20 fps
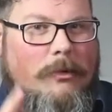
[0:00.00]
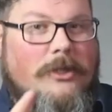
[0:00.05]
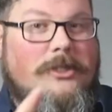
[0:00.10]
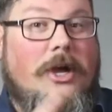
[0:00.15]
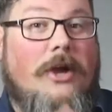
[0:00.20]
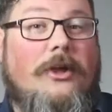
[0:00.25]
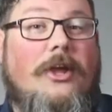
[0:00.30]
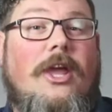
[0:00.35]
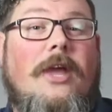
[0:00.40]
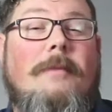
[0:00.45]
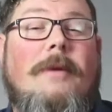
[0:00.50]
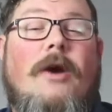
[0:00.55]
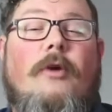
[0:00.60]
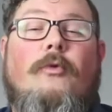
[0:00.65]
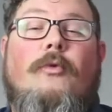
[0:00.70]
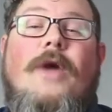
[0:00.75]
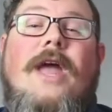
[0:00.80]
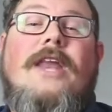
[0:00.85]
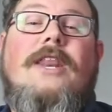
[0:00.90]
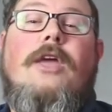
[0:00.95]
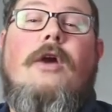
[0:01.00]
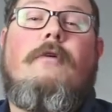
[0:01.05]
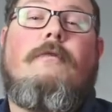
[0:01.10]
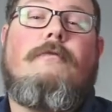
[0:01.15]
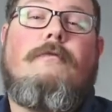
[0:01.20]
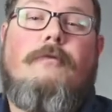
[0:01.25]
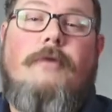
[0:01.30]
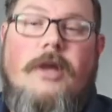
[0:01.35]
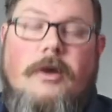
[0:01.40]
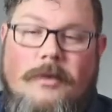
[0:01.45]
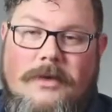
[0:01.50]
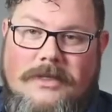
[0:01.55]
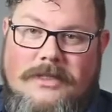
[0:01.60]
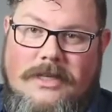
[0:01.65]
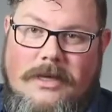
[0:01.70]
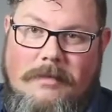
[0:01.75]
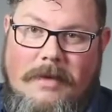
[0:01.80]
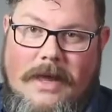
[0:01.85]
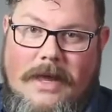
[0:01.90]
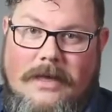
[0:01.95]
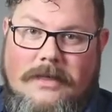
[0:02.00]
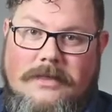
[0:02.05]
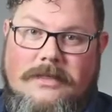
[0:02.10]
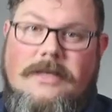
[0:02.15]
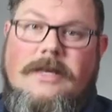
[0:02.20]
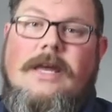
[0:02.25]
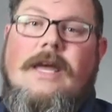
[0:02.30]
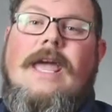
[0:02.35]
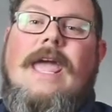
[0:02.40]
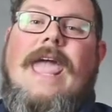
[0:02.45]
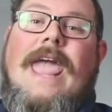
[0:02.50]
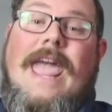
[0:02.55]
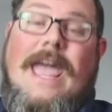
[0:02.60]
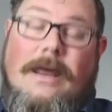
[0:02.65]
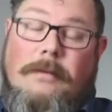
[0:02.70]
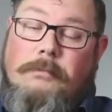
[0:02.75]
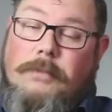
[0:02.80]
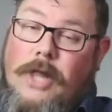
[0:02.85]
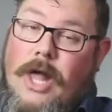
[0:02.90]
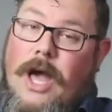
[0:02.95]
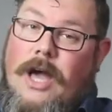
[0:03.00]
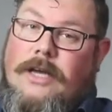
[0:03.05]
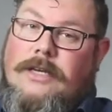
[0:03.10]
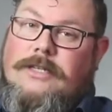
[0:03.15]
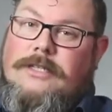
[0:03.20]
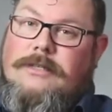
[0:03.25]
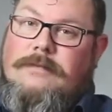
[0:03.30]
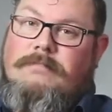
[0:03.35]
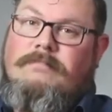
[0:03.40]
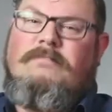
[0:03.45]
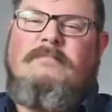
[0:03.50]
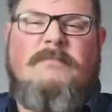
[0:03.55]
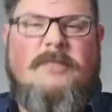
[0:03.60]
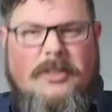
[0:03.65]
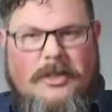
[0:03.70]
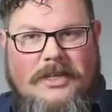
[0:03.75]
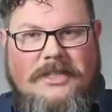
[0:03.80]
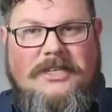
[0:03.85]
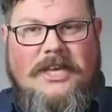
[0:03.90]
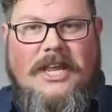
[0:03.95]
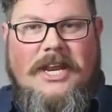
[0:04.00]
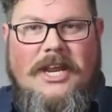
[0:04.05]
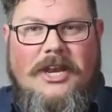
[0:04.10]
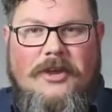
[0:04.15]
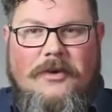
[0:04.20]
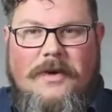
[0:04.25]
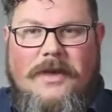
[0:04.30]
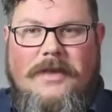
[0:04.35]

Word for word: We're talking about radio frequency bands and blocks. So let's get into